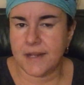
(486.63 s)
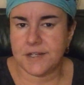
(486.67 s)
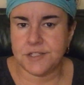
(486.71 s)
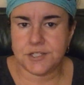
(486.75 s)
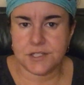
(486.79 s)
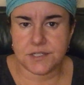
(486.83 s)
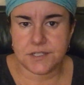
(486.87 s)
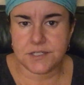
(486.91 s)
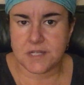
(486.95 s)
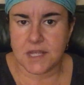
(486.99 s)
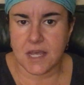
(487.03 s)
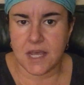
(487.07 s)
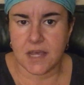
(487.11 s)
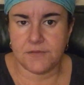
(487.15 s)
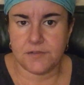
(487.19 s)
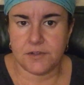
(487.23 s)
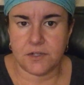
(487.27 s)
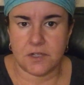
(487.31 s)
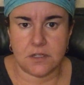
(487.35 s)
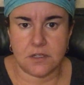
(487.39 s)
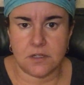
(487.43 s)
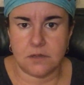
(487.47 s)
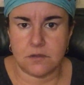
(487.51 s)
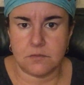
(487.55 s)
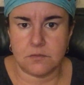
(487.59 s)
I just have
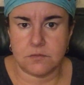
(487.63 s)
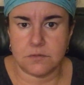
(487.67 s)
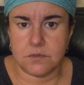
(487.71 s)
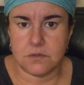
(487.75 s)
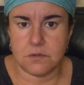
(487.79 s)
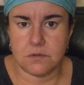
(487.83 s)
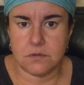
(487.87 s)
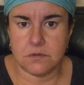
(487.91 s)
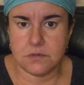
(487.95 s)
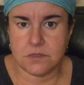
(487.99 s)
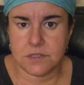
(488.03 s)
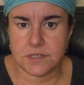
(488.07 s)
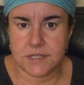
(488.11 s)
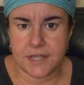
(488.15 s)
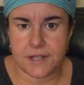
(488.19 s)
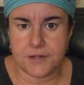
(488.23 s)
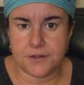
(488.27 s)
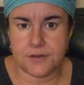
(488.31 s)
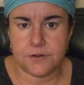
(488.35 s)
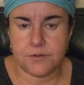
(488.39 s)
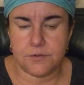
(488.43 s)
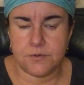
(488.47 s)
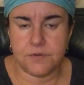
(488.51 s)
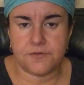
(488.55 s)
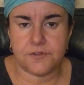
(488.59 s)
a
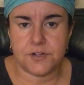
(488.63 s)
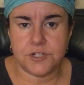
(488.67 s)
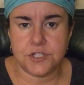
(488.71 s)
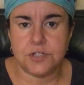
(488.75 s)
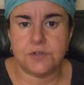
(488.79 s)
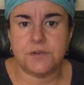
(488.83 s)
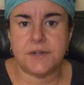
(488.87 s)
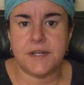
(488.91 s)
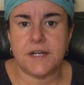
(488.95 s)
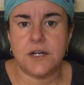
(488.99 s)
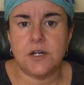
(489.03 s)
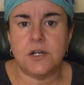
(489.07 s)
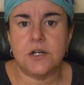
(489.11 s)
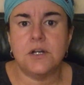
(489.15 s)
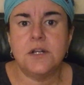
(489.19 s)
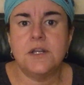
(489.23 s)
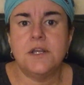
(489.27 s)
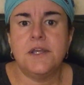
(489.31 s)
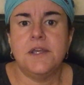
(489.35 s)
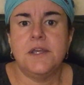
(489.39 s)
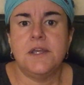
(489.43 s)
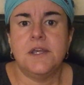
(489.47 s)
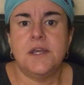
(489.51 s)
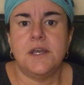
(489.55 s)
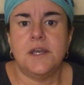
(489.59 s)
standard refrigerator,
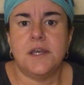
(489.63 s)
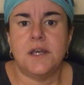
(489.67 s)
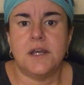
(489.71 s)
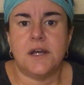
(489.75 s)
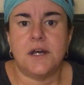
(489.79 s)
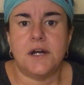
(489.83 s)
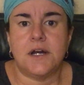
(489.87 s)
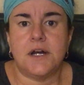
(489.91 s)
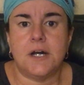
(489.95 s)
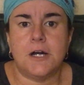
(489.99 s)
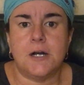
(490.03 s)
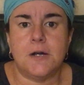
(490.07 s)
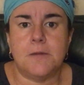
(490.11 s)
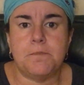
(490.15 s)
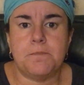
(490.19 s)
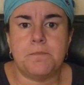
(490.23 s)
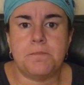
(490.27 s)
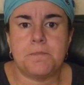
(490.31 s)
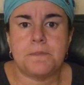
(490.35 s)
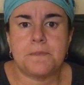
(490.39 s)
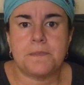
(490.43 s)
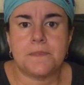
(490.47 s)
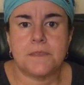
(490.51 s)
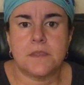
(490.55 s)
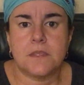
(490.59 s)

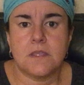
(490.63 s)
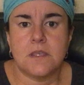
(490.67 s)
and